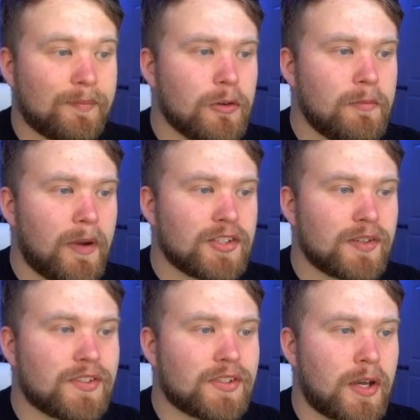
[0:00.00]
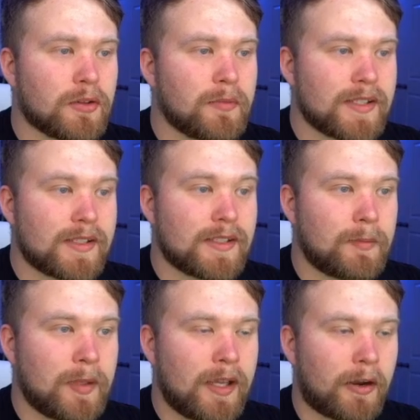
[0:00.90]
through much of southern
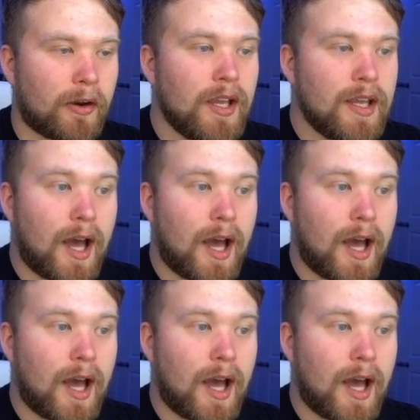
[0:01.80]
Mississippi here.